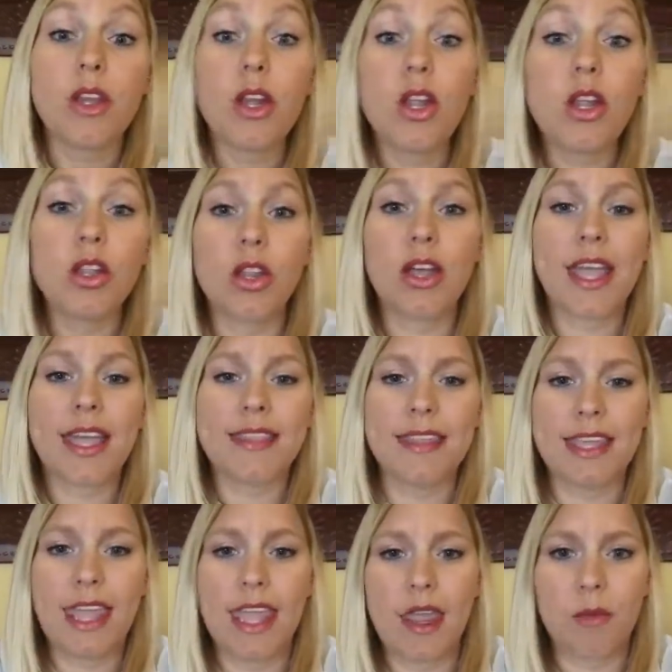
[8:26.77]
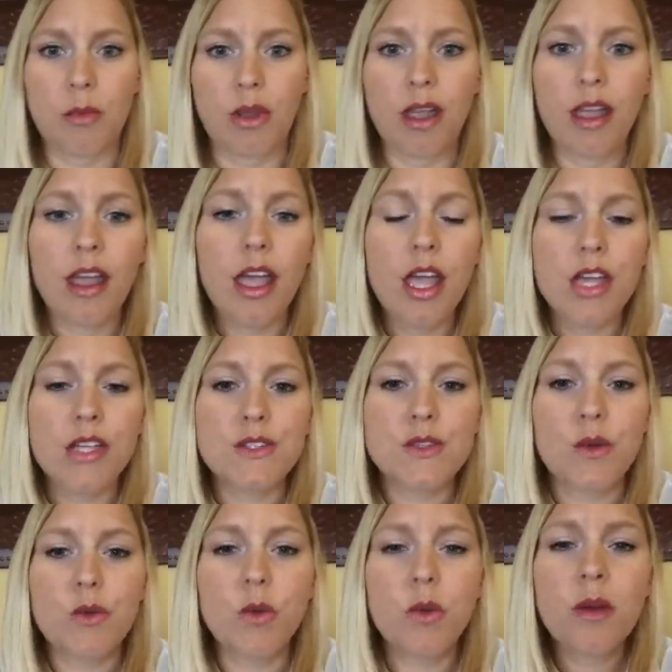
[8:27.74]
look at the camera.
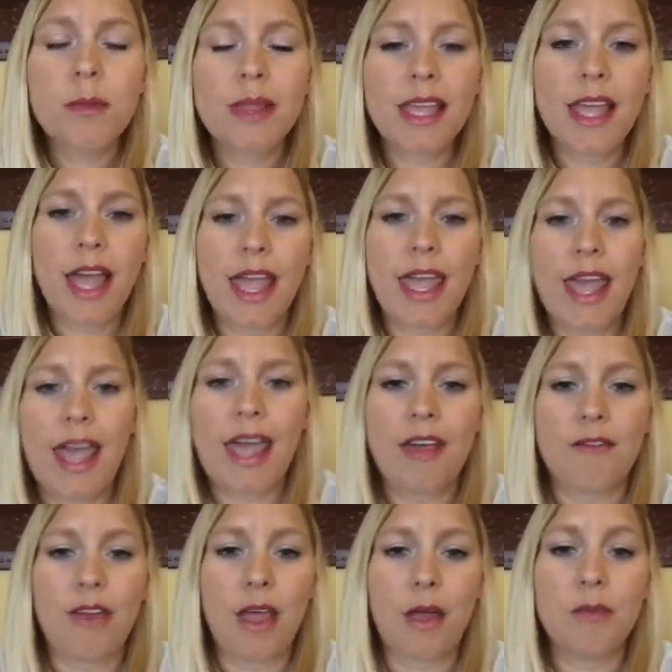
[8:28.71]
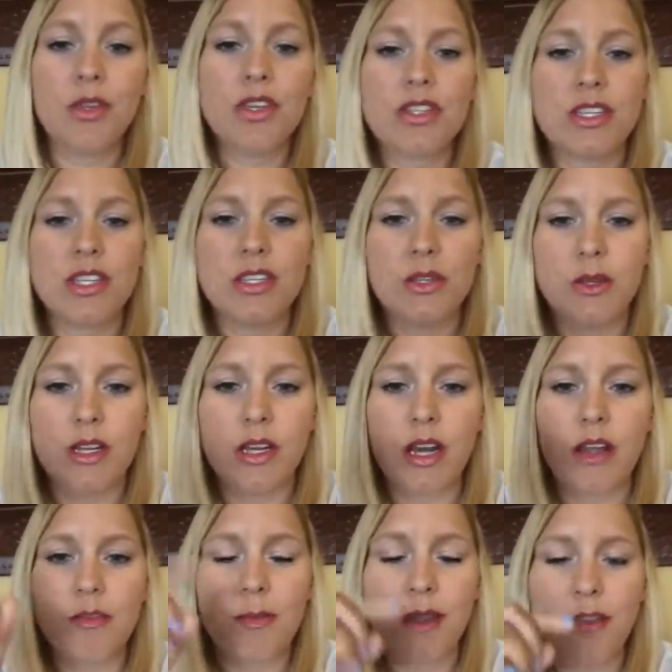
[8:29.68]
So normally I'm usually doing it
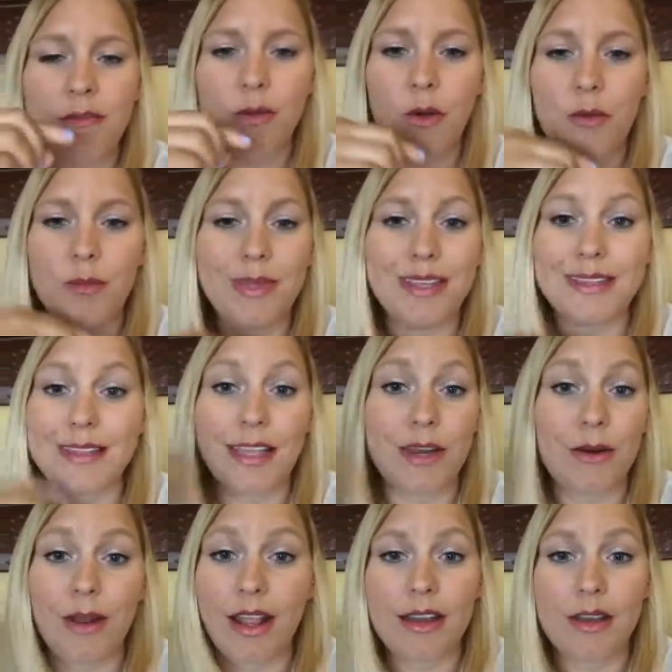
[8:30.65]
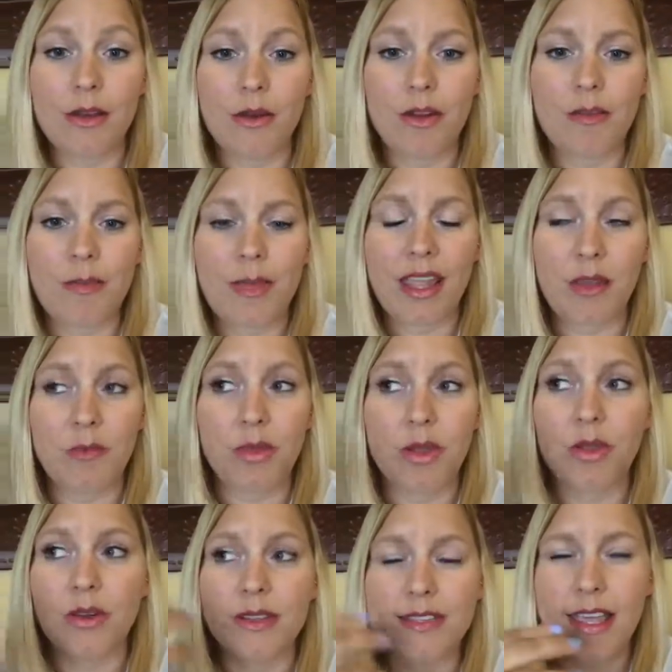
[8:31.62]
off my phone because I don't know how to do it off my
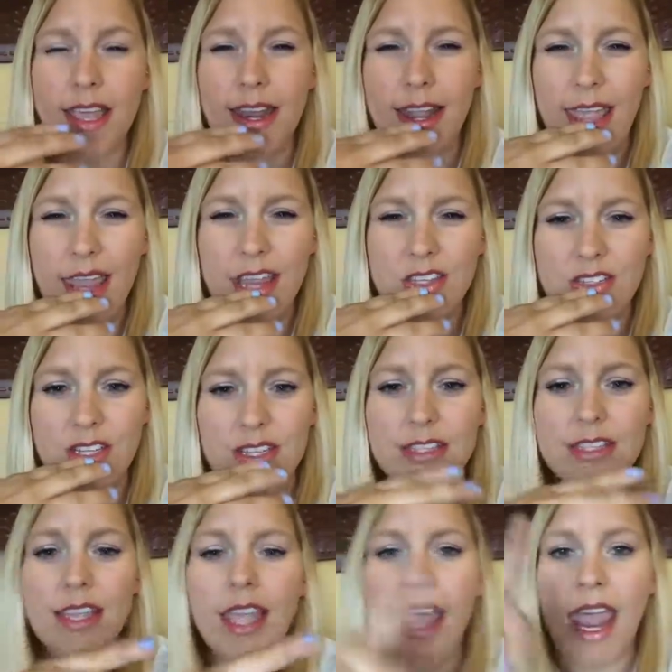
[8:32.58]
computer. It's kind of ancient.